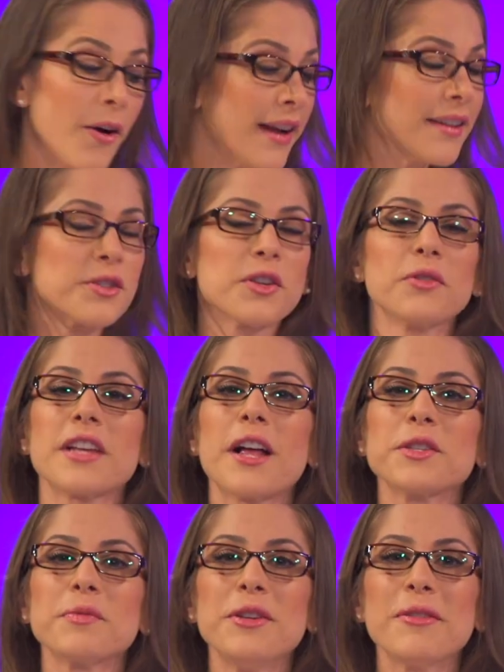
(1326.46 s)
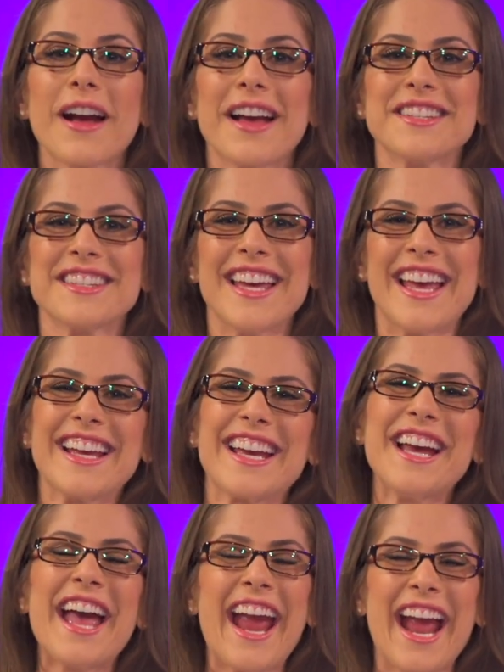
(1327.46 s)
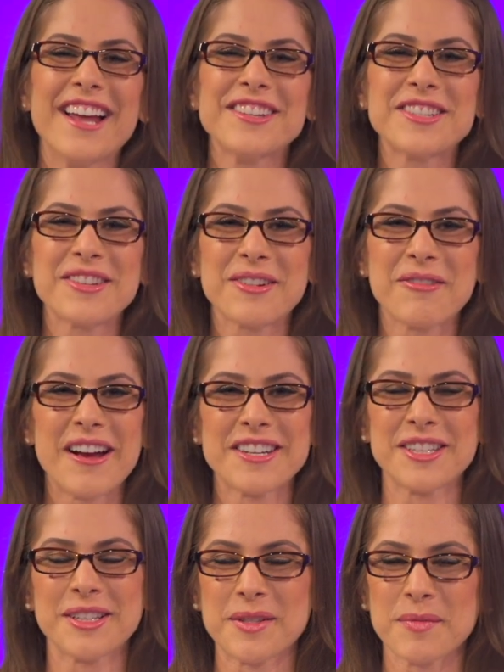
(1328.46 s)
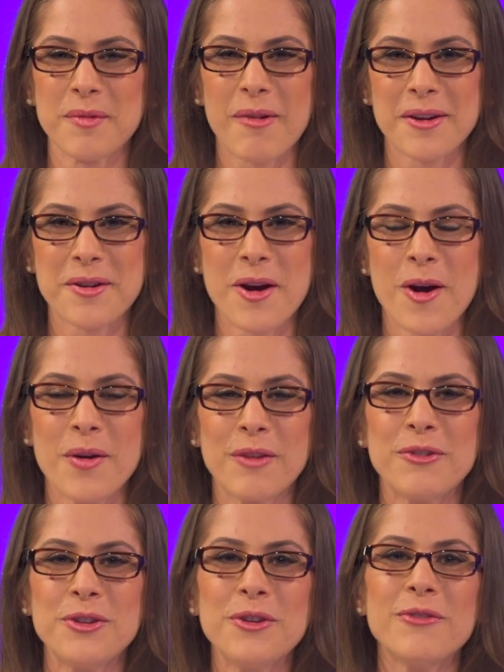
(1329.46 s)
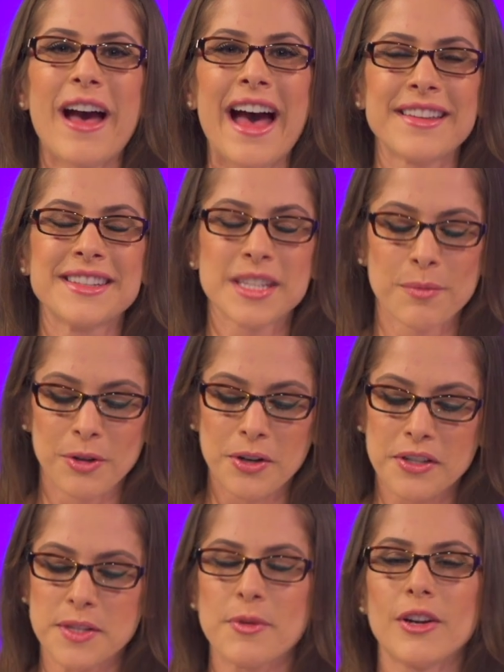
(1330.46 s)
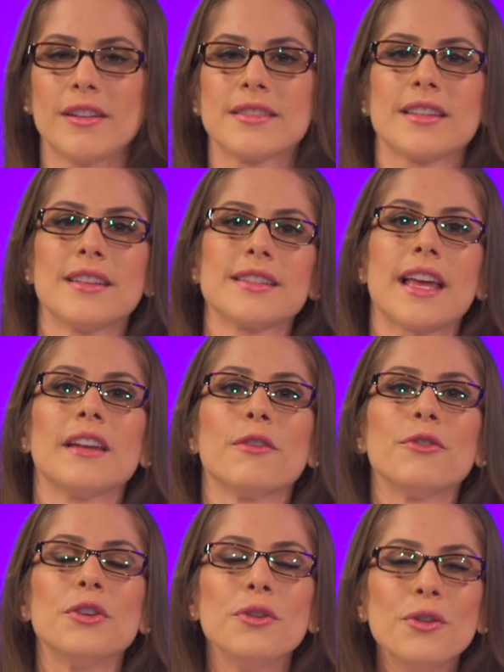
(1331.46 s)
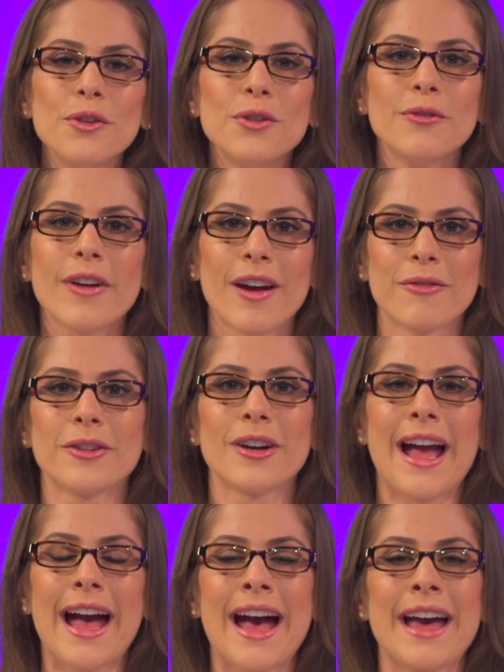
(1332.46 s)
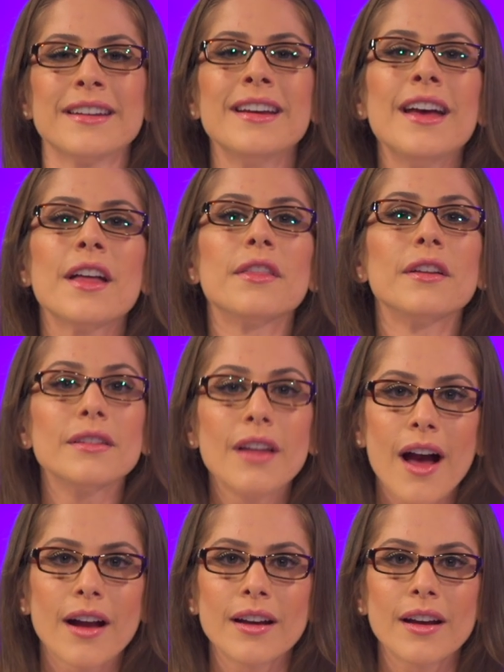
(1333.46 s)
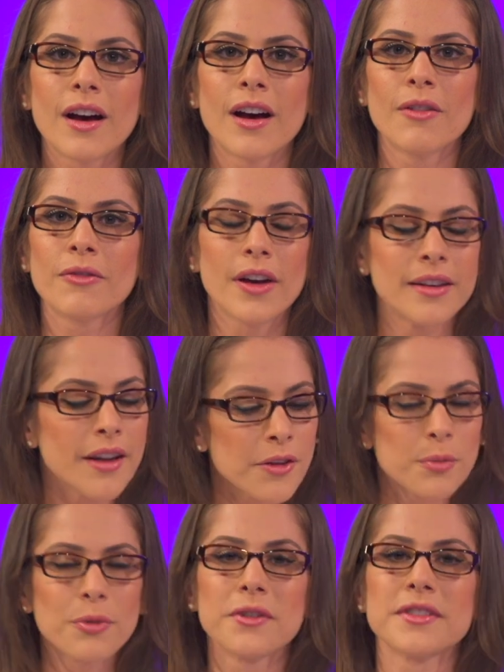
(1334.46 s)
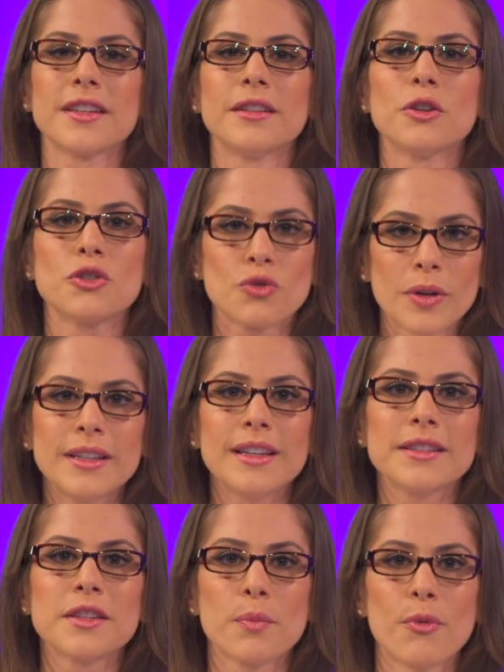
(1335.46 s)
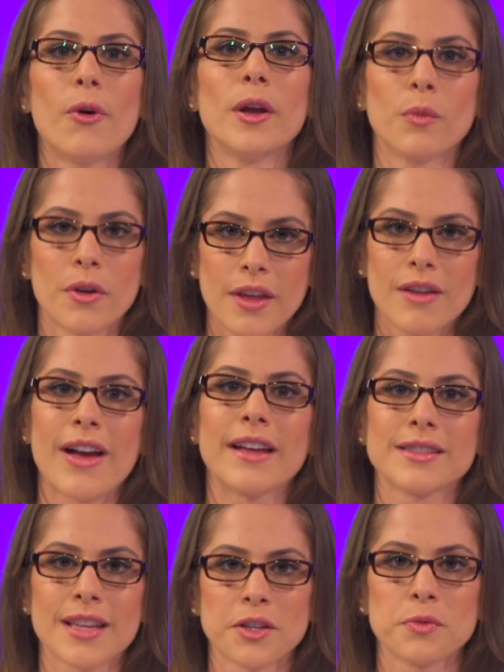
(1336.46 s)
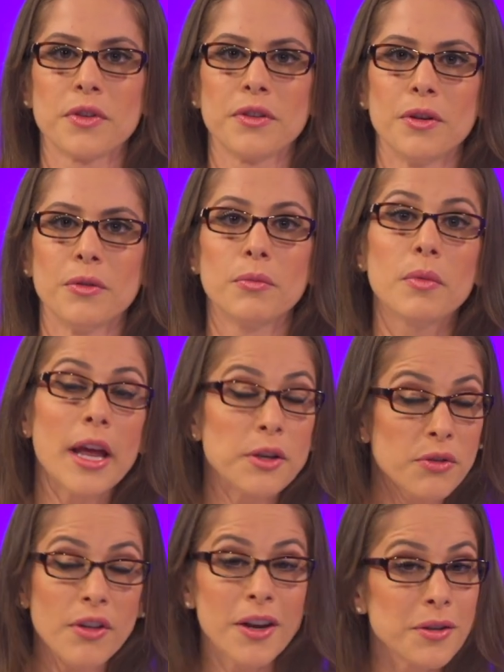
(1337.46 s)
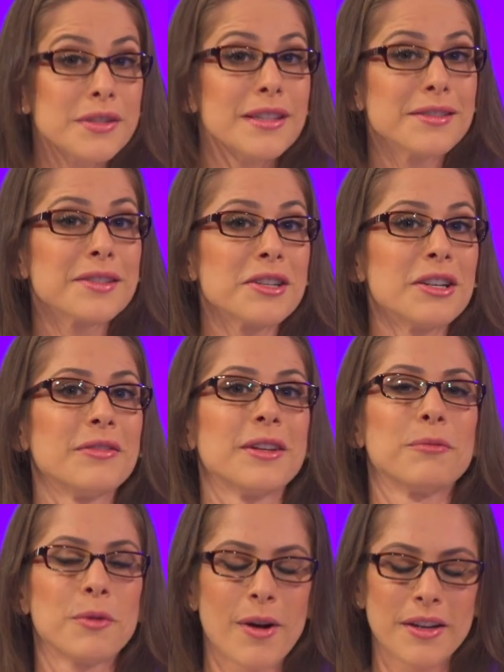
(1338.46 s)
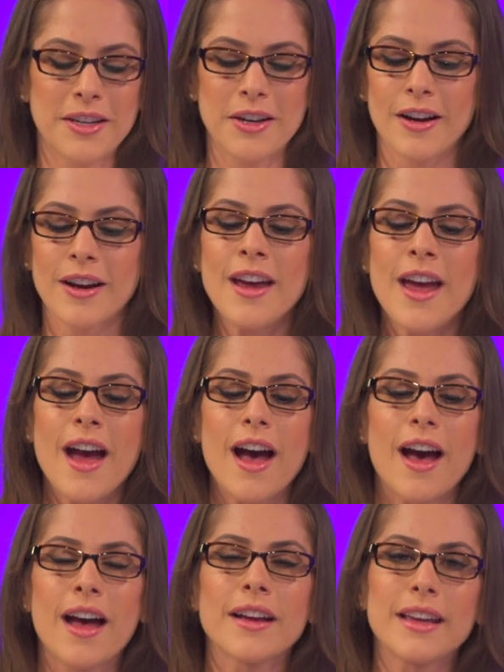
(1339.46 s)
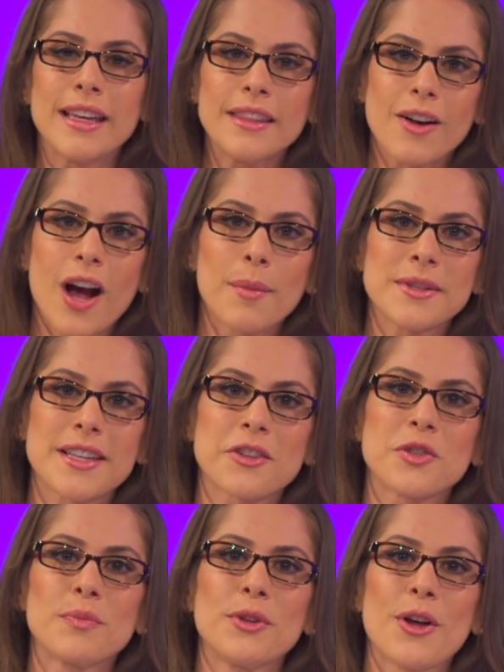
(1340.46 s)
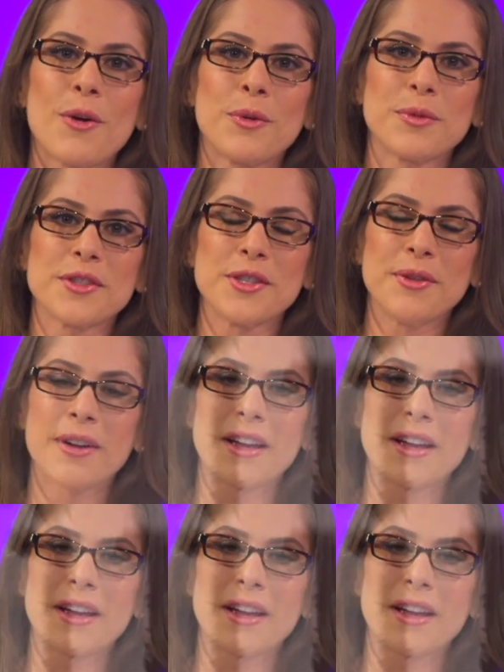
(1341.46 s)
right, so tell us what you guys think. Answer the question, because we want to know if you've had similar experiences and if you've ever had the luck of another person drinking to the point where they've had sex with you and you thought you didn't deserve it. We want to hear in the comment section below, and we'll see you